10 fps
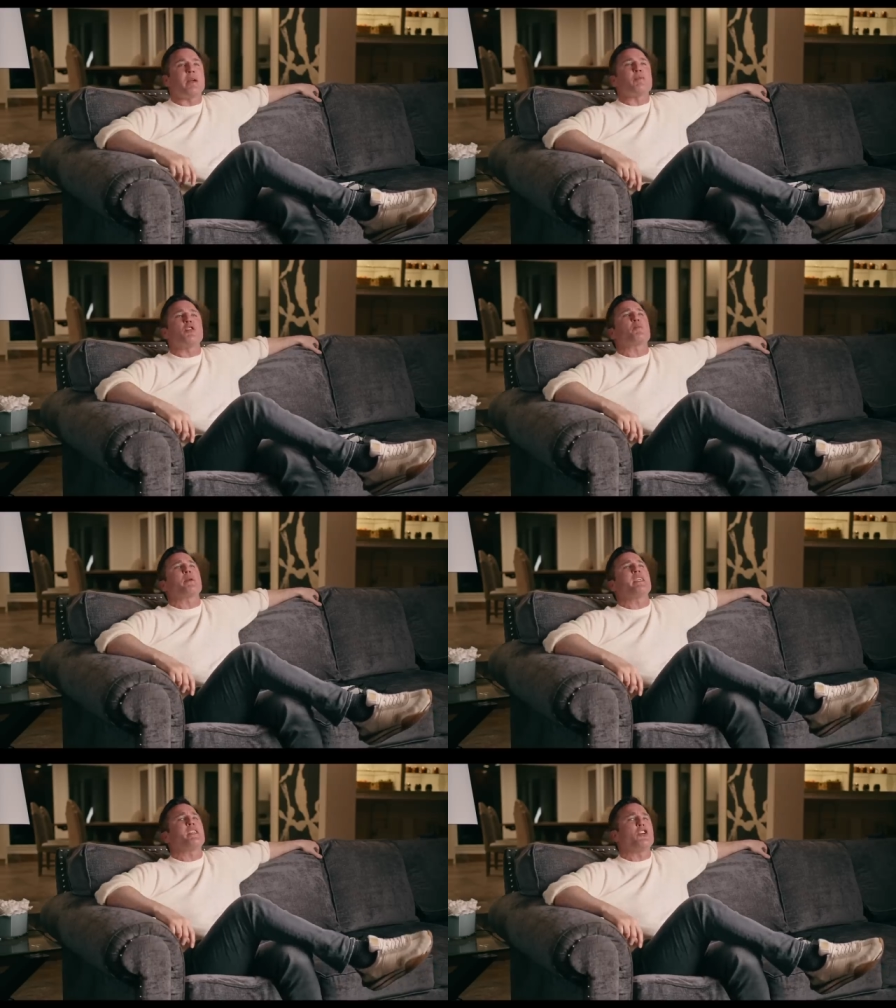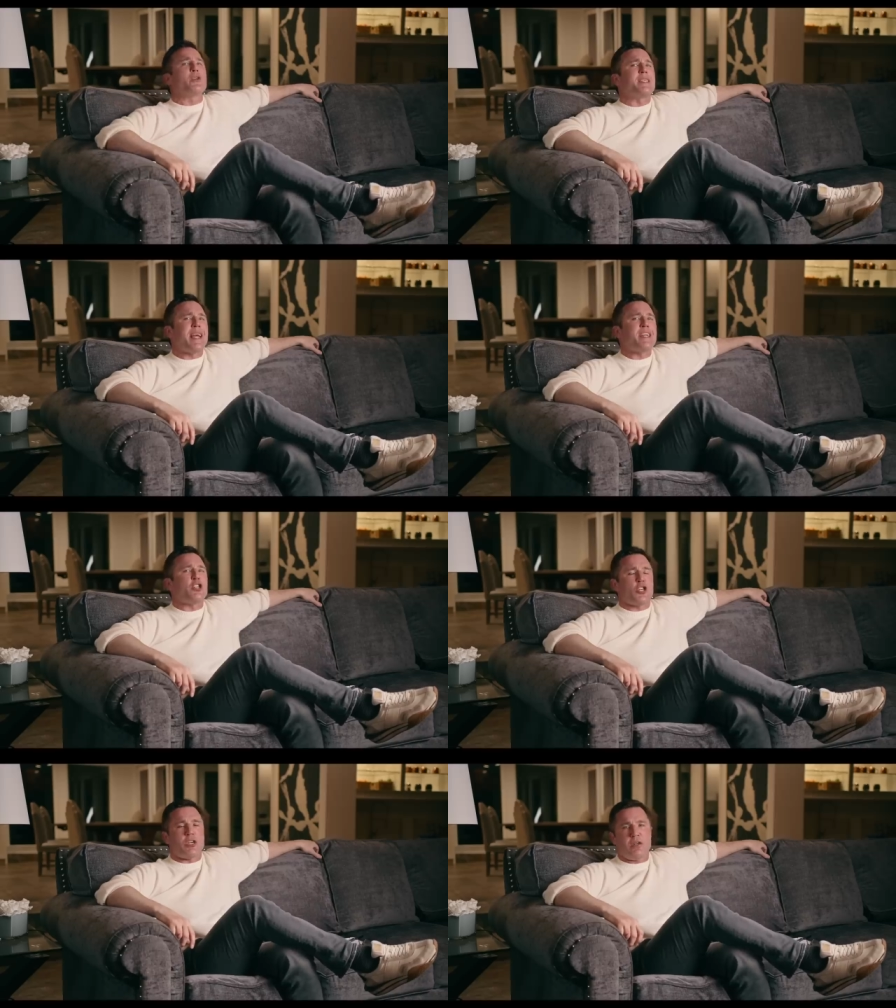And I'm just bringing it to your
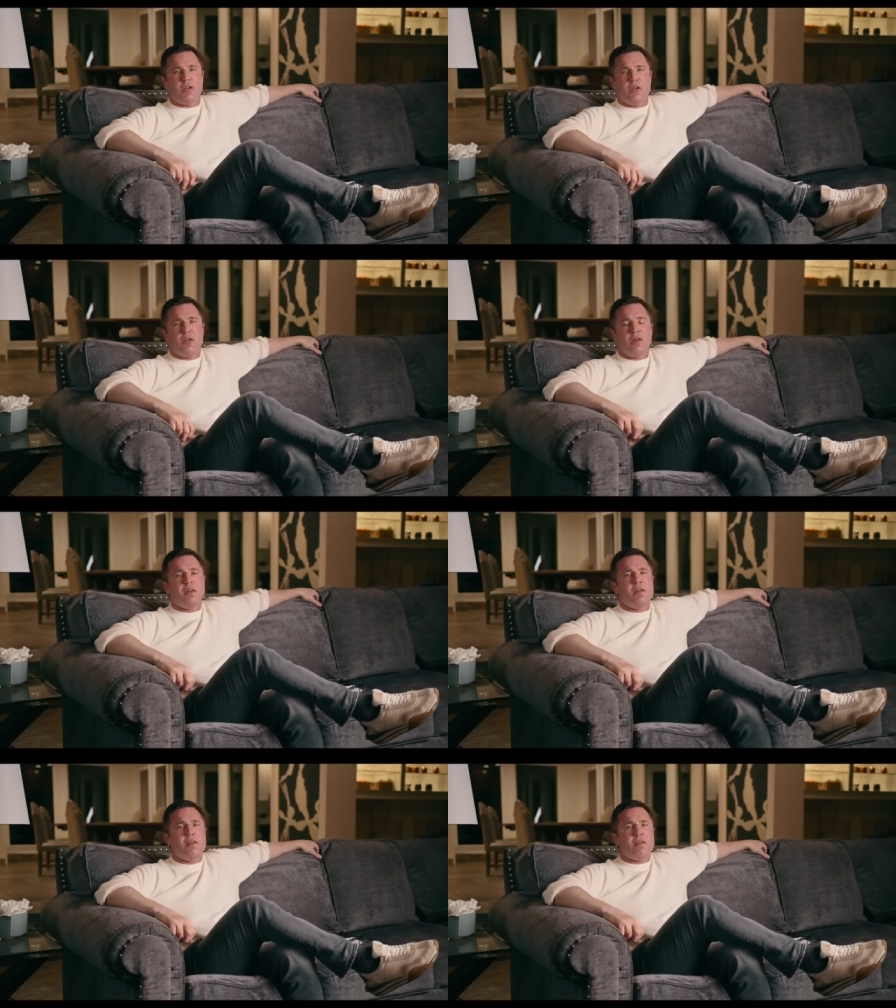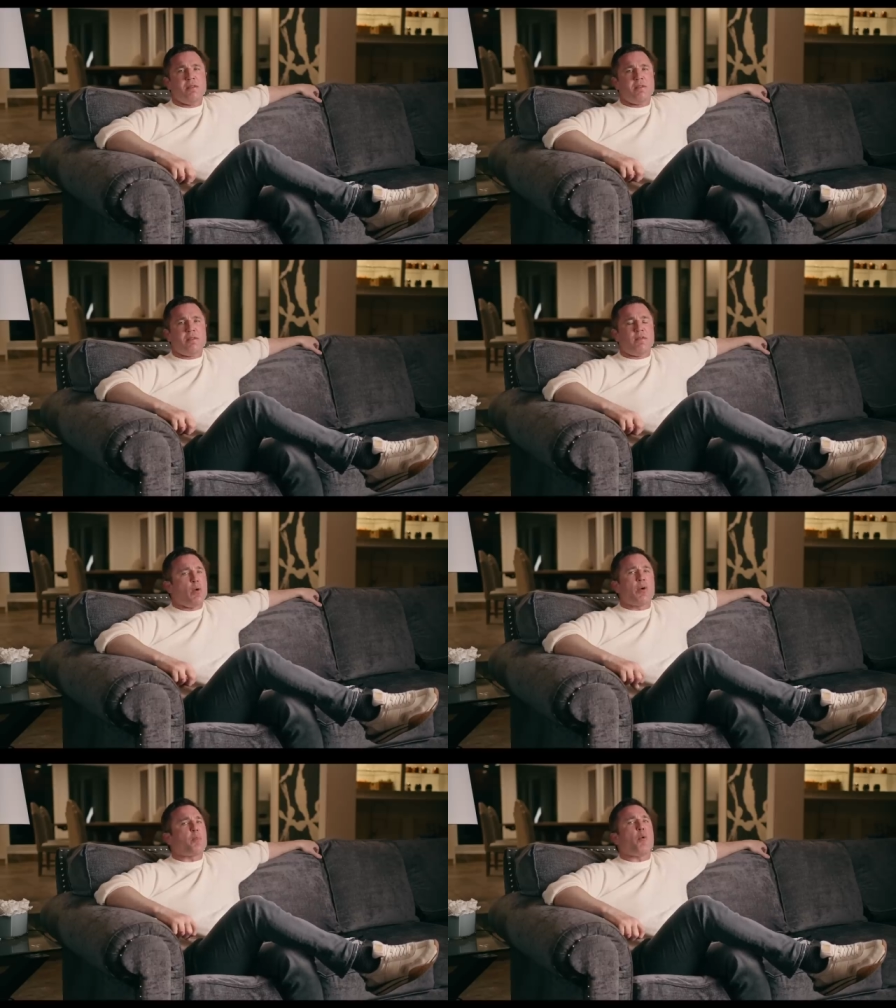attention.
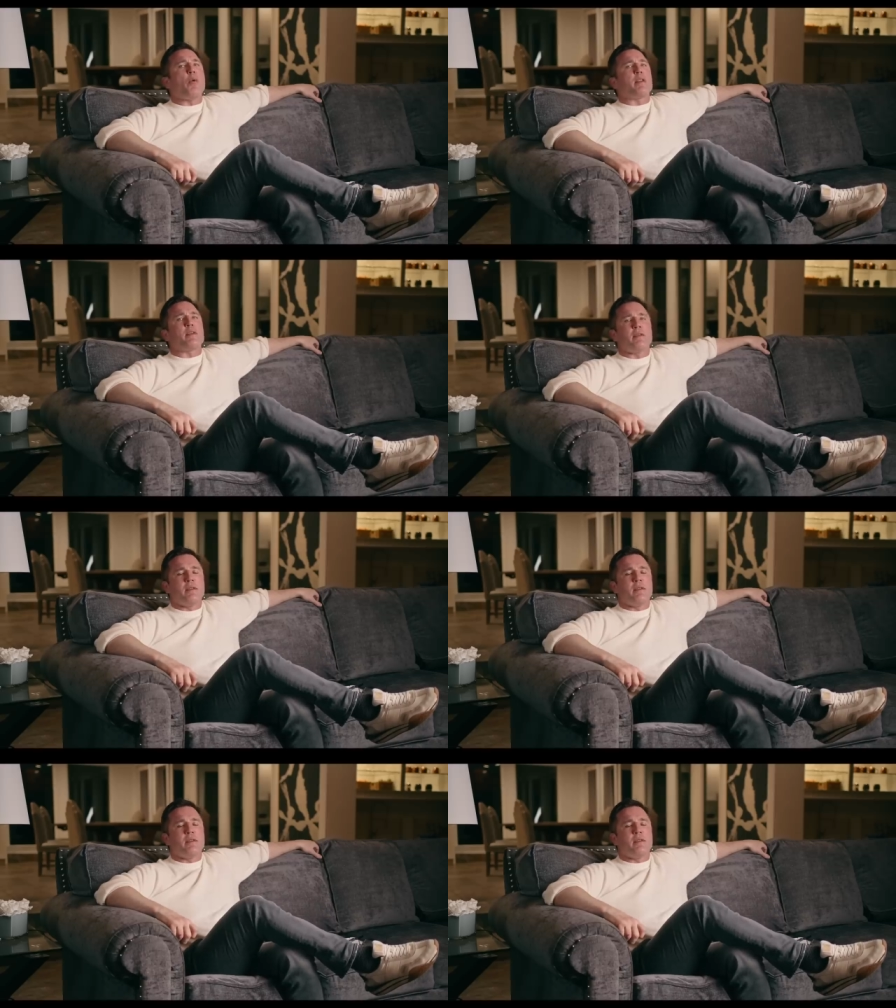No other point.